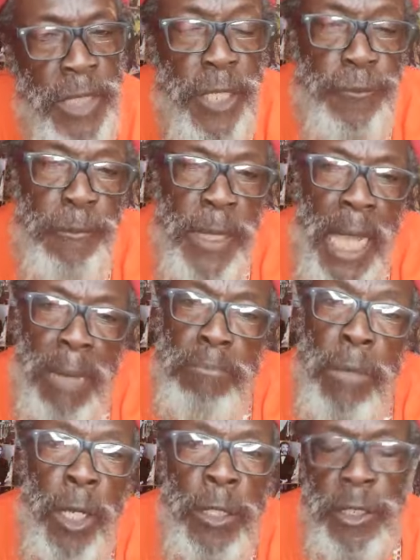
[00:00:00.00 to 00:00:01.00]
Give me a
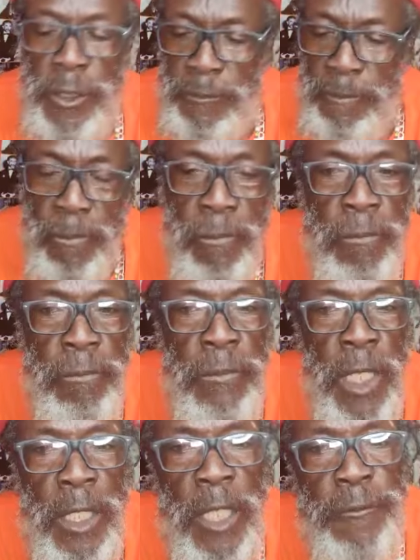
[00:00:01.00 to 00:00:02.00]
month.
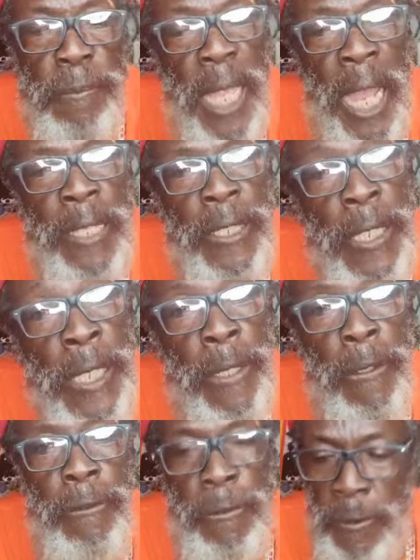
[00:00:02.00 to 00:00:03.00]
Give me a
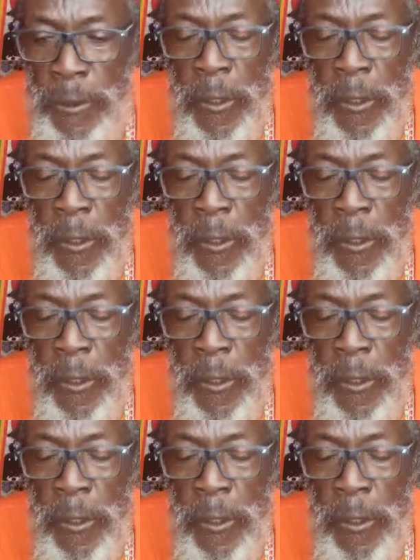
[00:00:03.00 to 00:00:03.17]
ear,